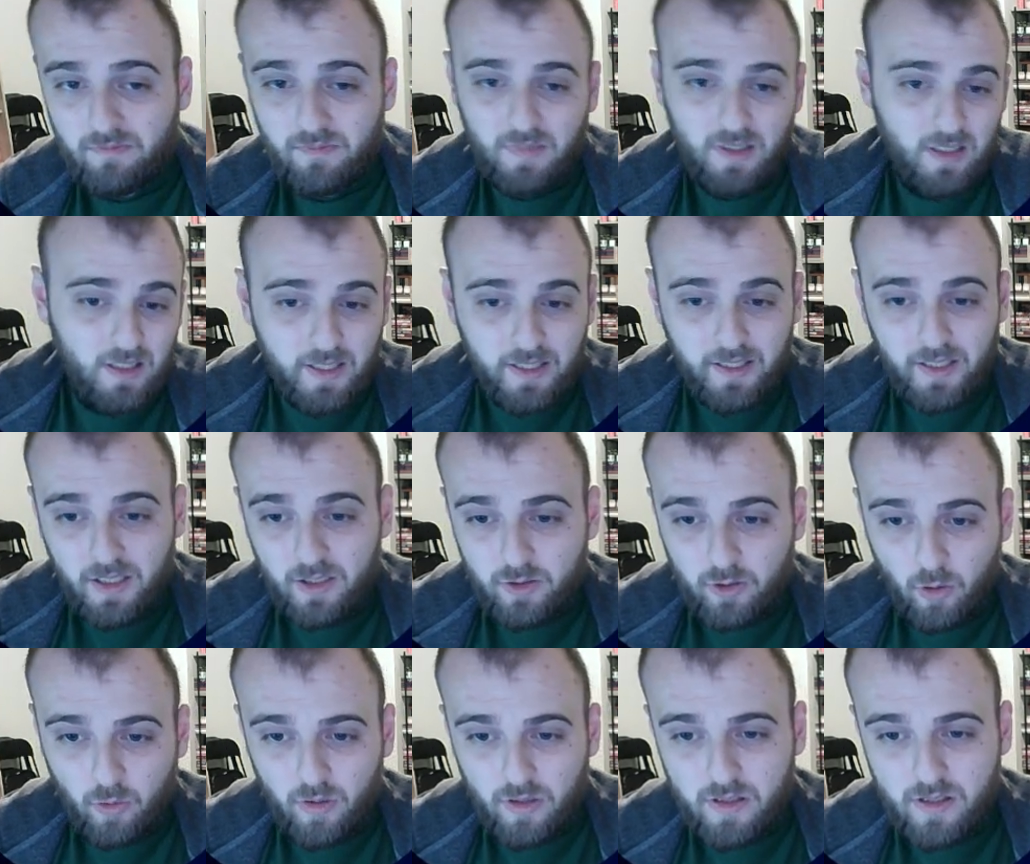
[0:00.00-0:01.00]
leaning
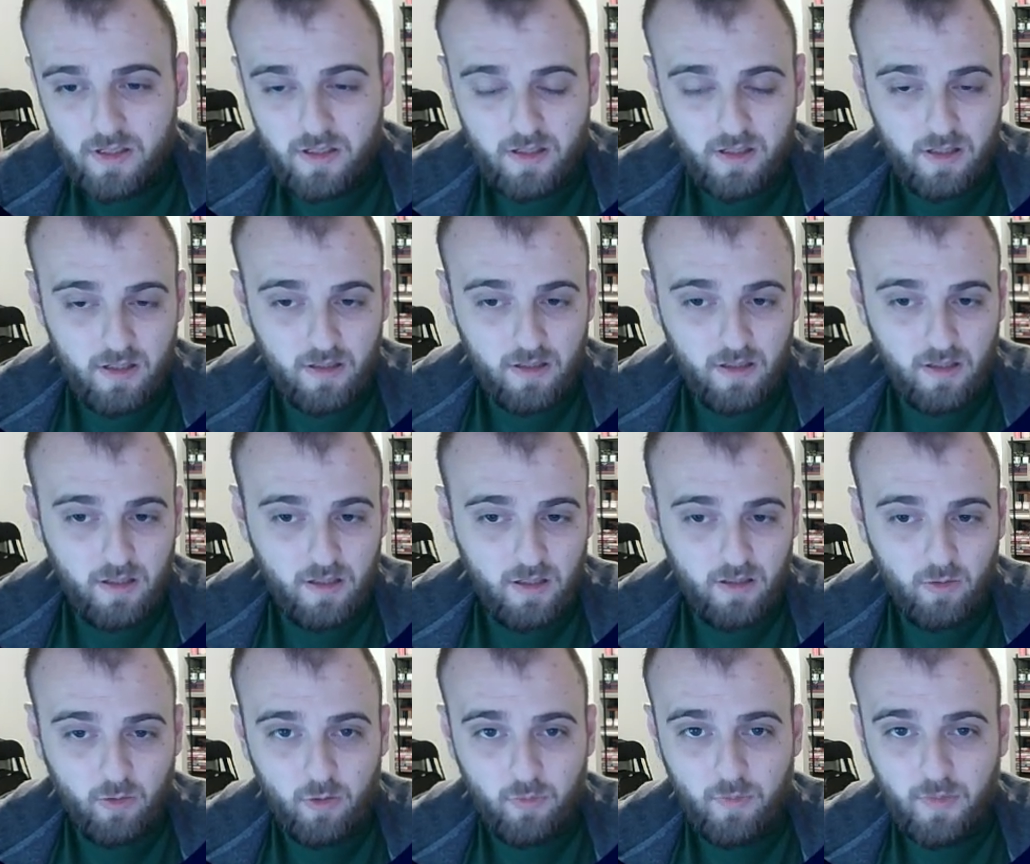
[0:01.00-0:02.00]
towards
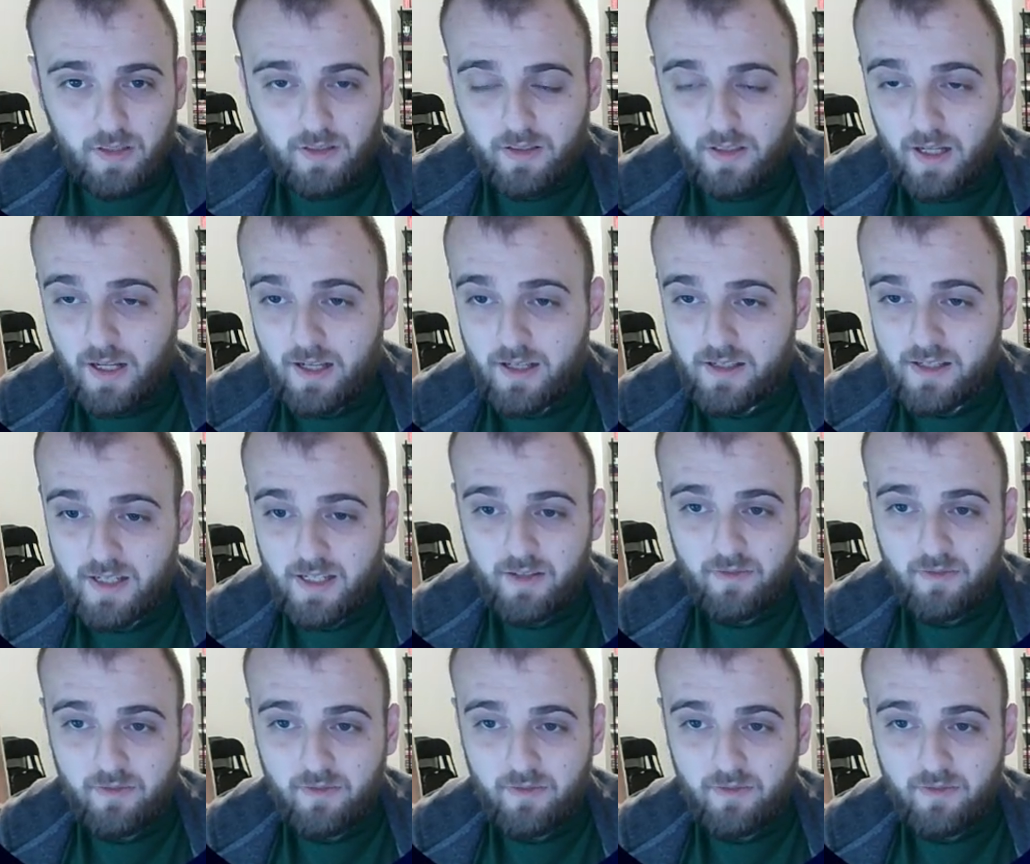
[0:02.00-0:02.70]
Lukman as he